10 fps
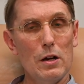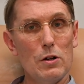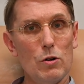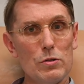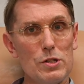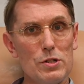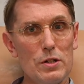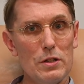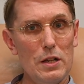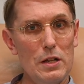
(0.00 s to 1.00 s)

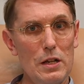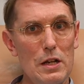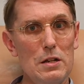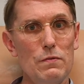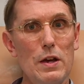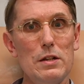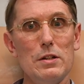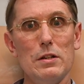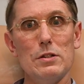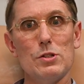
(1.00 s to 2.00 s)
constantly
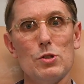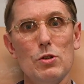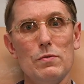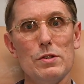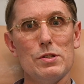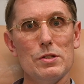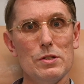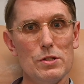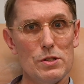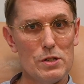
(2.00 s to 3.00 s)
innovating
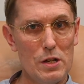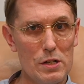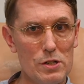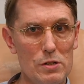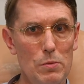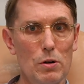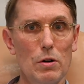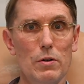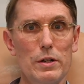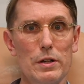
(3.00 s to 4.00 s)
services, customer
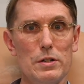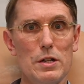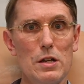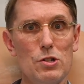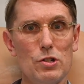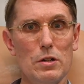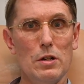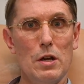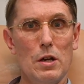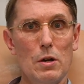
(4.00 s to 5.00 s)
orientation,
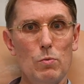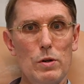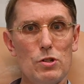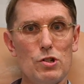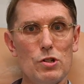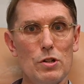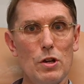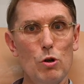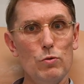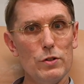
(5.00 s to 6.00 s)
which
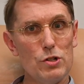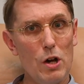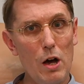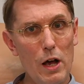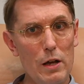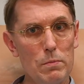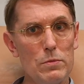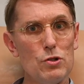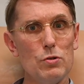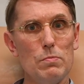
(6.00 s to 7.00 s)
over time
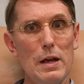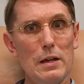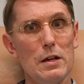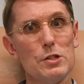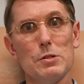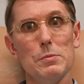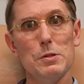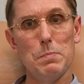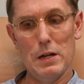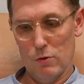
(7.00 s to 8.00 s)
should make
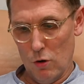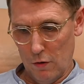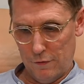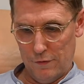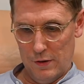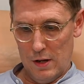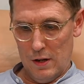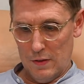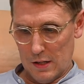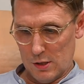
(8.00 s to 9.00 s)
customers better off.
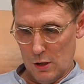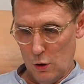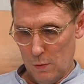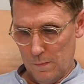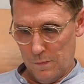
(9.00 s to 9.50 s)
That's the hope.